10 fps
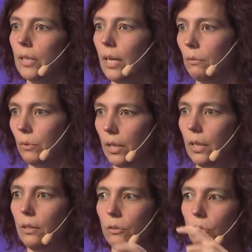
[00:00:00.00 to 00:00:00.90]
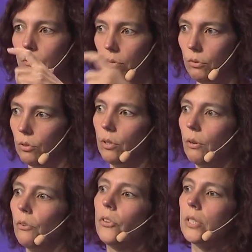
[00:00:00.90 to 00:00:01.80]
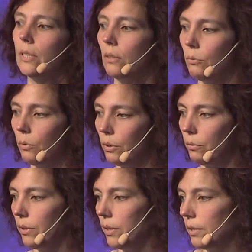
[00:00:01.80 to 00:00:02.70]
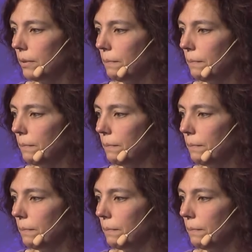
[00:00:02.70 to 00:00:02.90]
and we need to know this and to work with this.